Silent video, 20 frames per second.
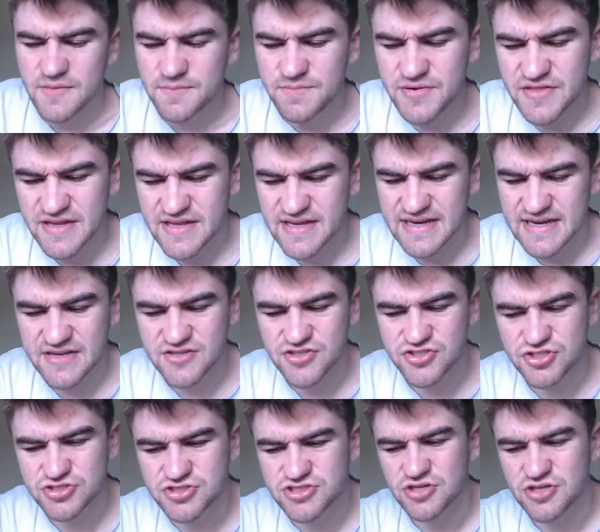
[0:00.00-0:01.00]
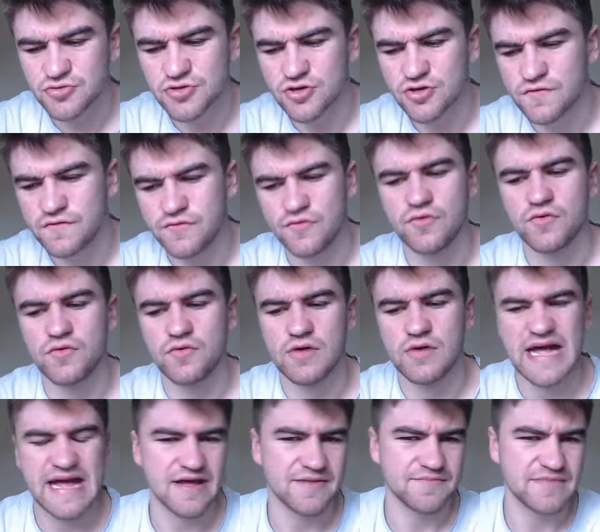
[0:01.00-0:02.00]
but then again, you just don't go
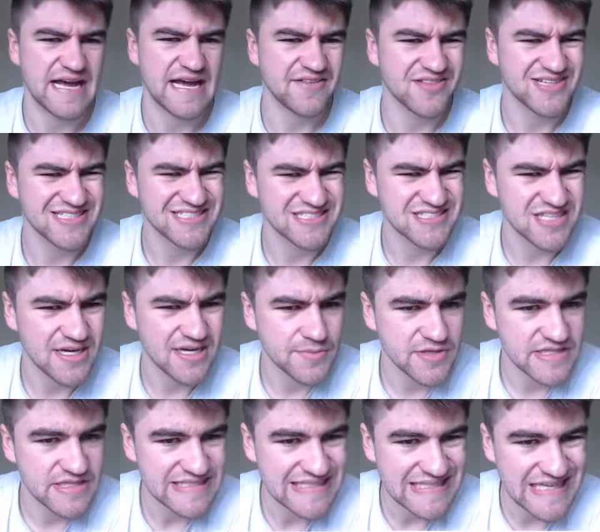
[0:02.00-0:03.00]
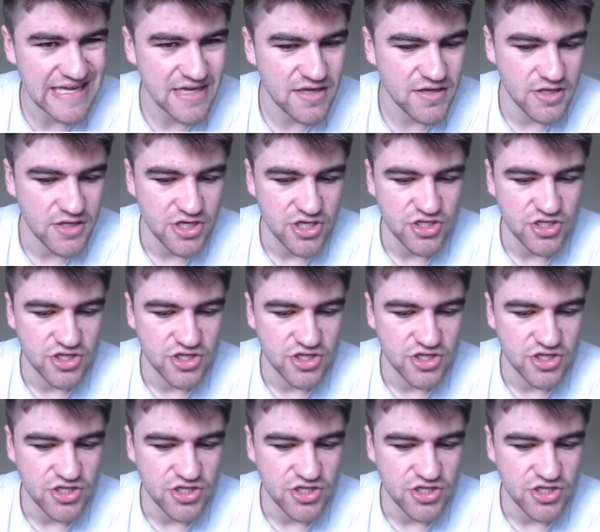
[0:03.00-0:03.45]
for at this time of the year,